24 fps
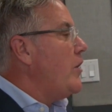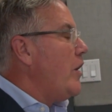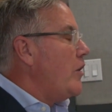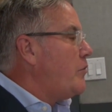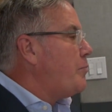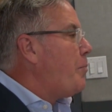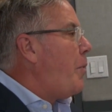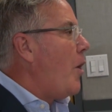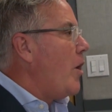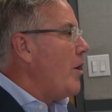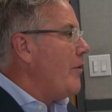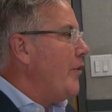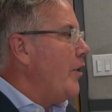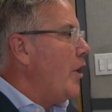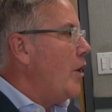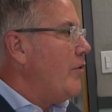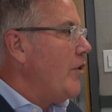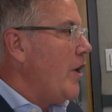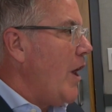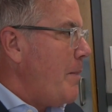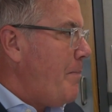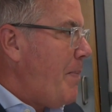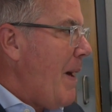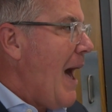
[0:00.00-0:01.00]
It's part of an
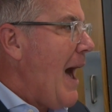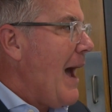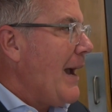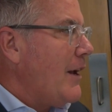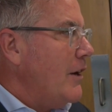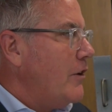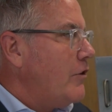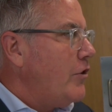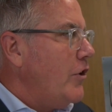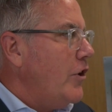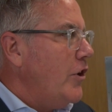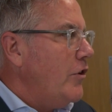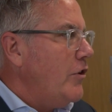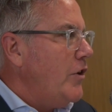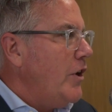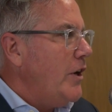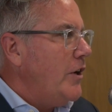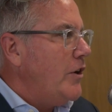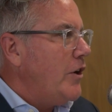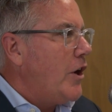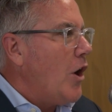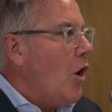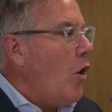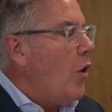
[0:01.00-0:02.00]
overnight package. So you
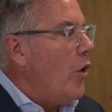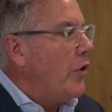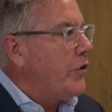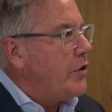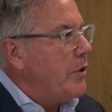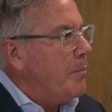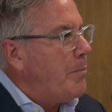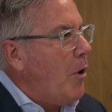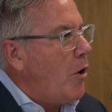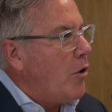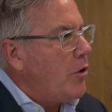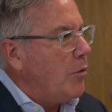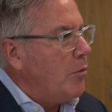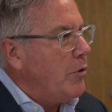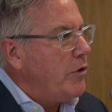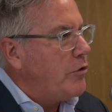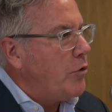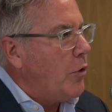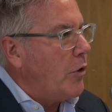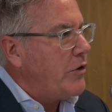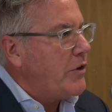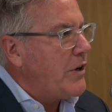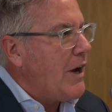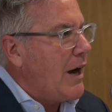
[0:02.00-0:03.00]
need to go on to
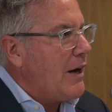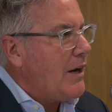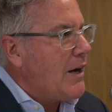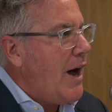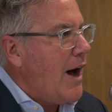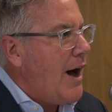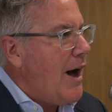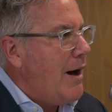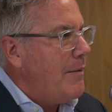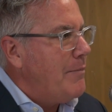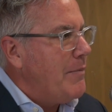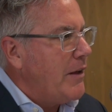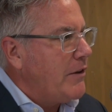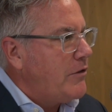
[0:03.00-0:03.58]
bocaresort.com.